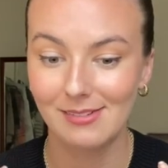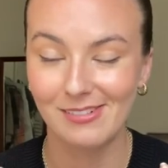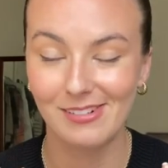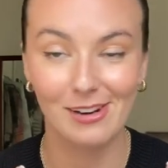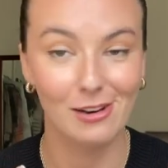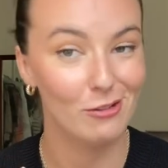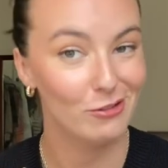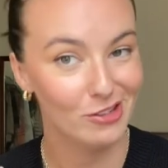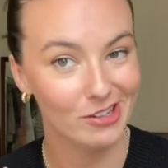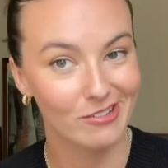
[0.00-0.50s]

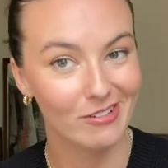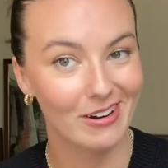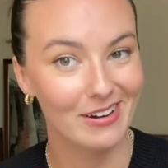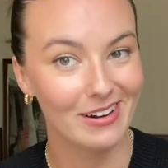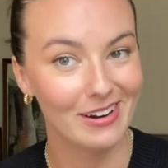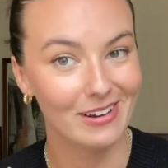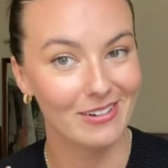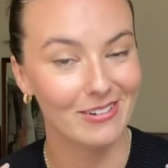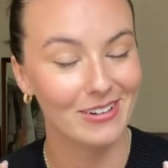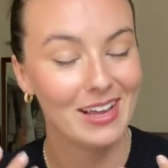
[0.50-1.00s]
loving right
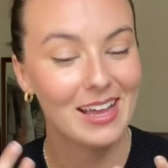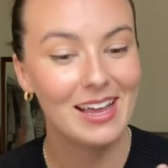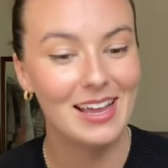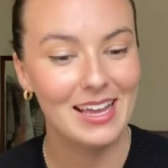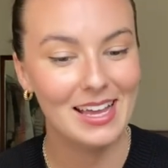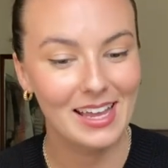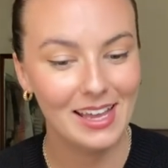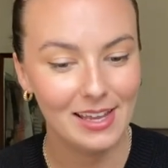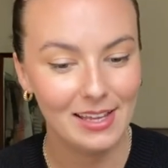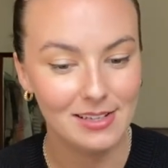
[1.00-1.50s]
now,
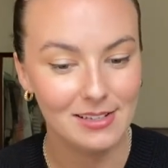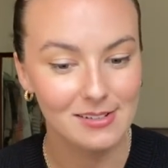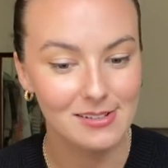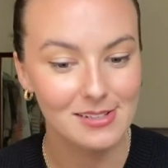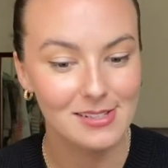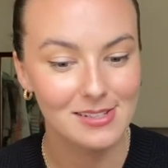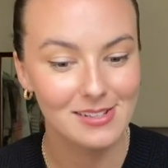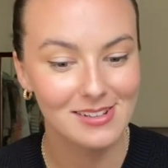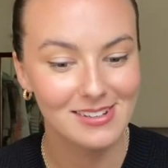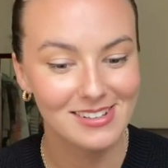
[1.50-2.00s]

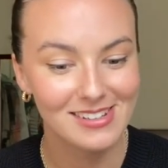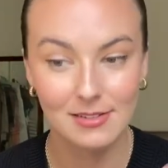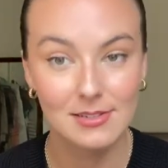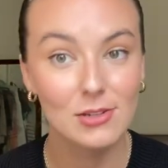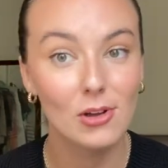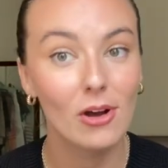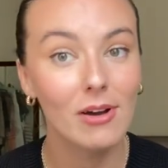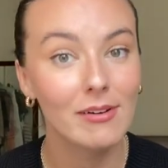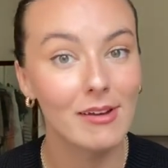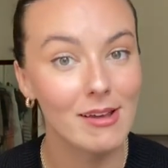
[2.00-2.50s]
is
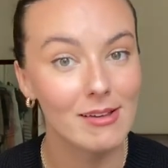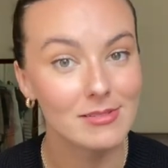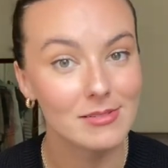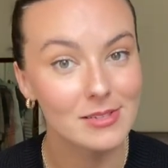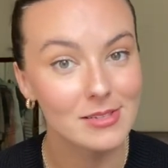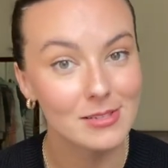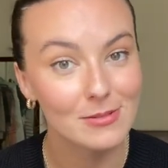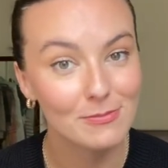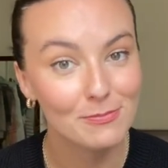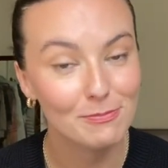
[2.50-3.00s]

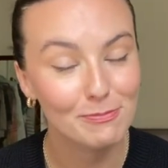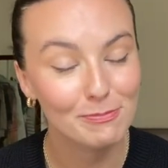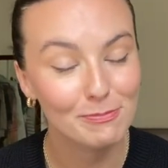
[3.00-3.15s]
saunas.